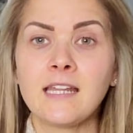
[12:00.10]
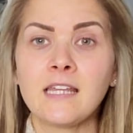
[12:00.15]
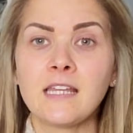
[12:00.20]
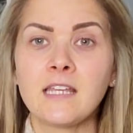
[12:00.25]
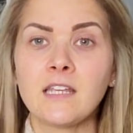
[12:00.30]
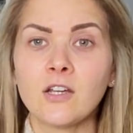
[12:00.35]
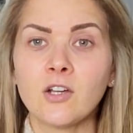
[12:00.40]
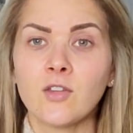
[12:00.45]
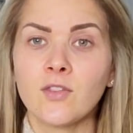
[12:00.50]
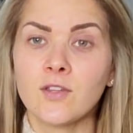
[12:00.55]

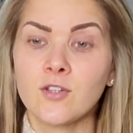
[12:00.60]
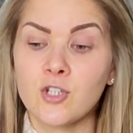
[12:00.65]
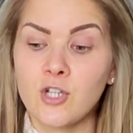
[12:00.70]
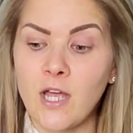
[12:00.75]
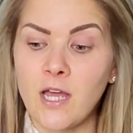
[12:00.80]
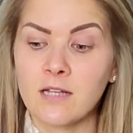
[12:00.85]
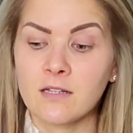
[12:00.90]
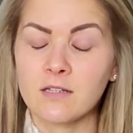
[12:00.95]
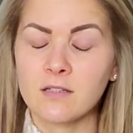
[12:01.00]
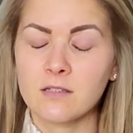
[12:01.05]
here in the
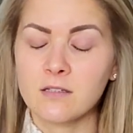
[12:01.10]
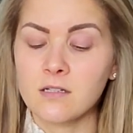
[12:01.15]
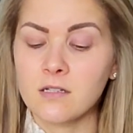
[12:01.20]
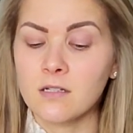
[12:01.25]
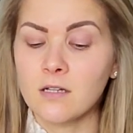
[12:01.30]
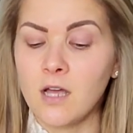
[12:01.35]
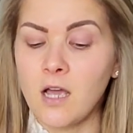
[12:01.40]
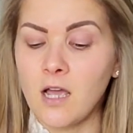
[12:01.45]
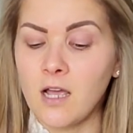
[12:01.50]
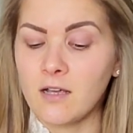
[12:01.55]
chest.
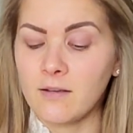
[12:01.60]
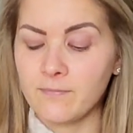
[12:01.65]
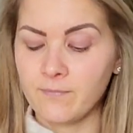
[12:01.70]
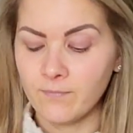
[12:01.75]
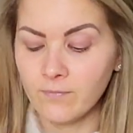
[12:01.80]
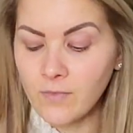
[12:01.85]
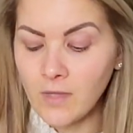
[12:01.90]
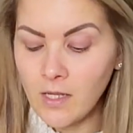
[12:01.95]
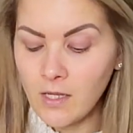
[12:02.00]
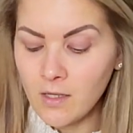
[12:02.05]

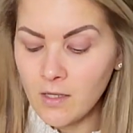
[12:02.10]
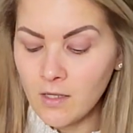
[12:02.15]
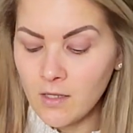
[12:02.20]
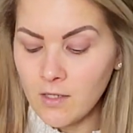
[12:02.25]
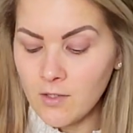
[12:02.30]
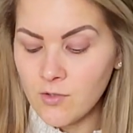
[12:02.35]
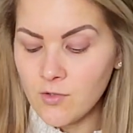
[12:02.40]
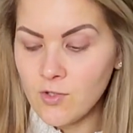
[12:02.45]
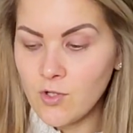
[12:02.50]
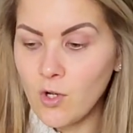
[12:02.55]

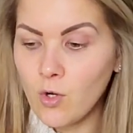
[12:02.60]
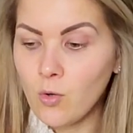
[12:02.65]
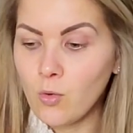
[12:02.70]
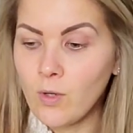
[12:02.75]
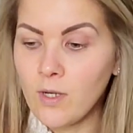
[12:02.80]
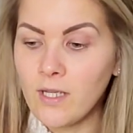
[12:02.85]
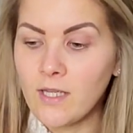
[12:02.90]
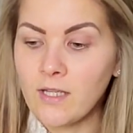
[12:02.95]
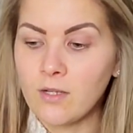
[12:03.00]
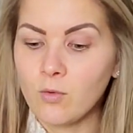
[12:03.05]

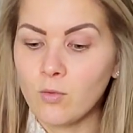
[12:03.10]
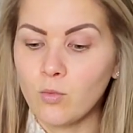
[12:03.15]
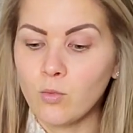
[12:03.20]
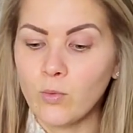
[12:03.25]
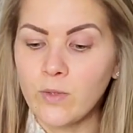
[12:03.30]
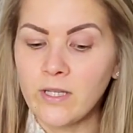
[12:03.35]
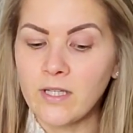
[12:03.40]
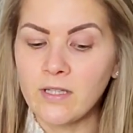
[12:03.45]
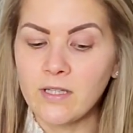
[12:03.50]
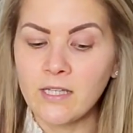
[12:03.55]
So
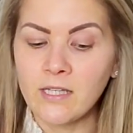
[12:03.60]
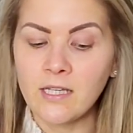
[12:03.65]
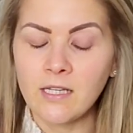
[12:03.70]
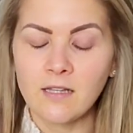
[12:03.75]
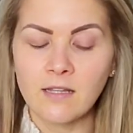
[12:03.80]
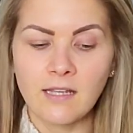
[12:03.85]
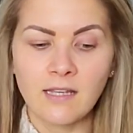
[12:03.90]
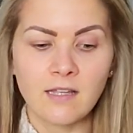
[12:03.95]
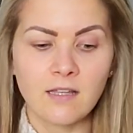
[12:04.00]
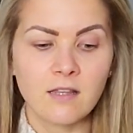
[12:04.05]
really,
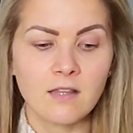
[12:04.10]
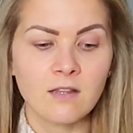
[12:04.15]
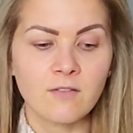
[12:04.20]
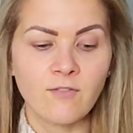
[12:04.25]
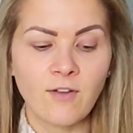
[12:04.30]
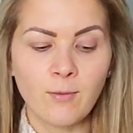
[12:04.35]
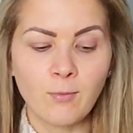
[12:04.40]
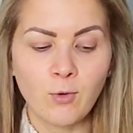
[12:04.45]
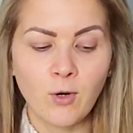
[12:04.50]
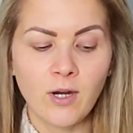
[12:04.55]
like
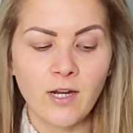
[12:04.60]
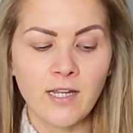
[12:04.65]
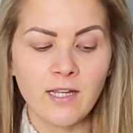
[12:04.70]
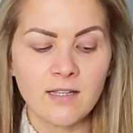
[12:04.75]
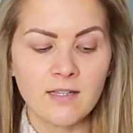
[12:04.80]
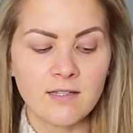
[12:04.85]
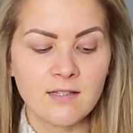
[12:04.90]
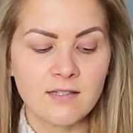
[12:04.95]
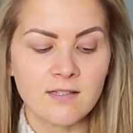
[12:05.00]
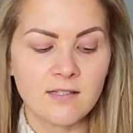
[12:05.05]
February
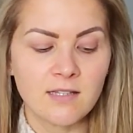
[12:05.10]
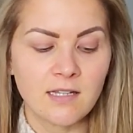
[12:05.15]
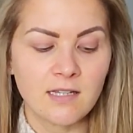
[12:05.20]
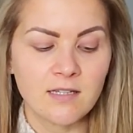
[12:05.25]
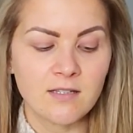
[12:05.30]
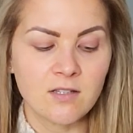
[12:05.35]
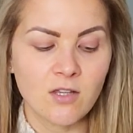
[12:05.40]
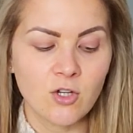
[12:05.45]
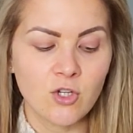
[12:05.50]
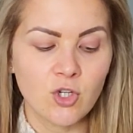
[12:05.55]

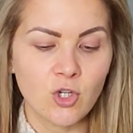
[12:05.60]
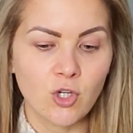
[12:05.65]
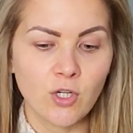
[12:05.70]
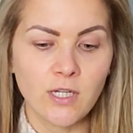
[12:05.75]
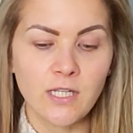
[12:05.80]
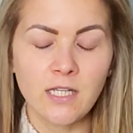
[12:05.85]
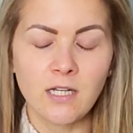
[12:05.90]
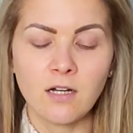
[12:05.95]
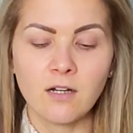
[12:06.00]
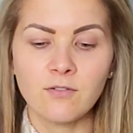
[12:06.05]
is a
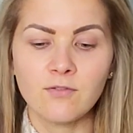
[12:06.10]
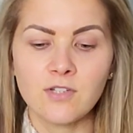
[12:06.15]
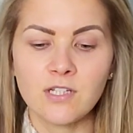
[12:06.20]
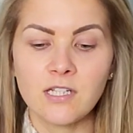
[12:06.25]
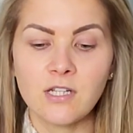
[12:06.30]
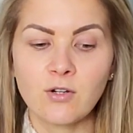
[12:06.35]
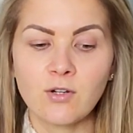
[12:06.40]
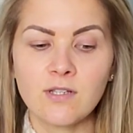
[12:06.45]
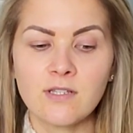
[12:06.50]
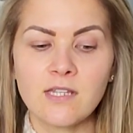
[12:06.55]
journey of
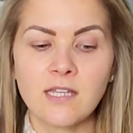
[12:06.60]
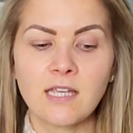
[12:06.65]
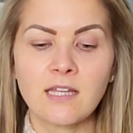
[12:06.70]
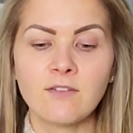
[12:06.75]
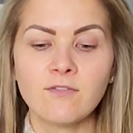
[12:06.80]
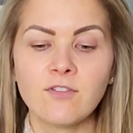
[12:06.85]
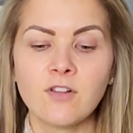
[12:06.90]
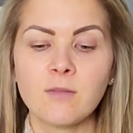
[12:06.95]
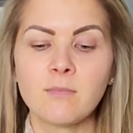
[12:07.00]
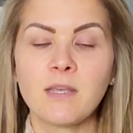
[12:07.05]
decreasing
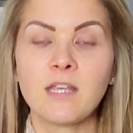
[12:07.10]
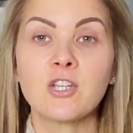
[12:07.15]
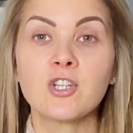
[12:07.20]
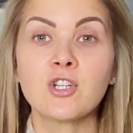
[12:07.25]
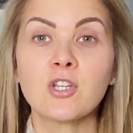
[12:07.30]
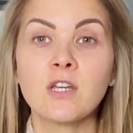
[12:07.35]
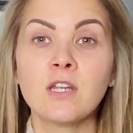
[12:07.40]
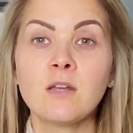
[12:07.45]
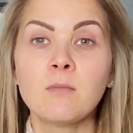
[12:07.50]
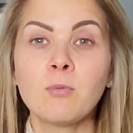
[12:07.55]

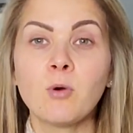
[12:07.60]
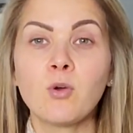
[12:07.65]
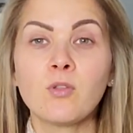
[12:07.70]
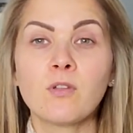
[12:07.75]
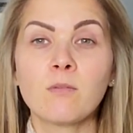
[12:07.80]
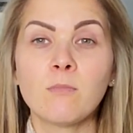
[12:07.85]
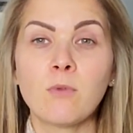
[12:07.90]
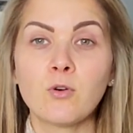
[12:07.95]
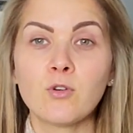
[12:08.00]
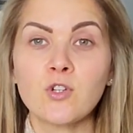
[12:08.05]
inflammation, both
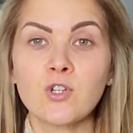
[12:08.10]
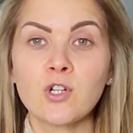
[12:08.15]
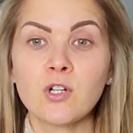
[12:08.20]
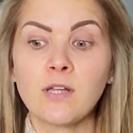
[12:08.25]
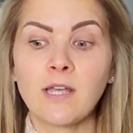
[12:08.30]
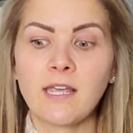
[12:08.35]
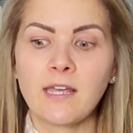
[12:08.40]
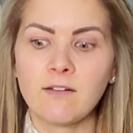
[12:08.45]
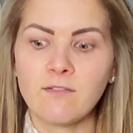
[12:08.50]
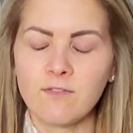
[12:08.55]
emotional
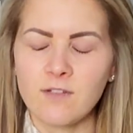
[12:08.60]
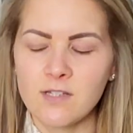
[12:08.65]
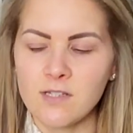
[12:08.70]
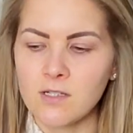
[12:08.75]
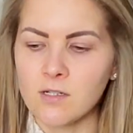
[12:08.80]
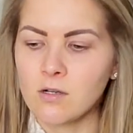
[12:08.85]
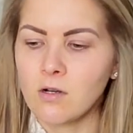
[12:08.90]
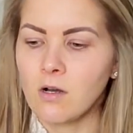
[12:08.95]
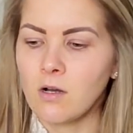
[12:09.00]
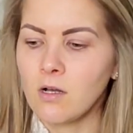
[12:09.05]
and
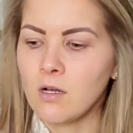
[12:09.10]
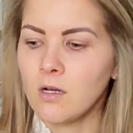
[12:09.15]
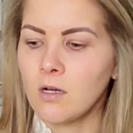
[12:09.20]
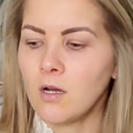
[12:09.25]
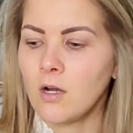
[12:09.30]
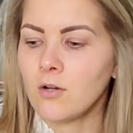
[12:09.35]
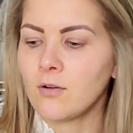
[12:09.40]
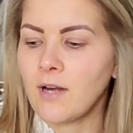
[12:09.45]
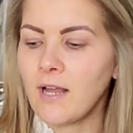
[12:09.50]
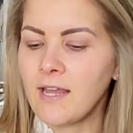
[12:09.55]
physical,
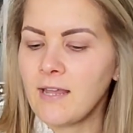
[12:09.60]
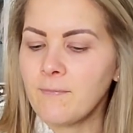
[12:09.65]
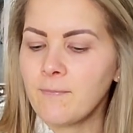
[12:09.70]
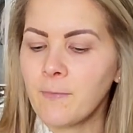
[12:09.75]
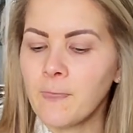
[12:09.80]
all right?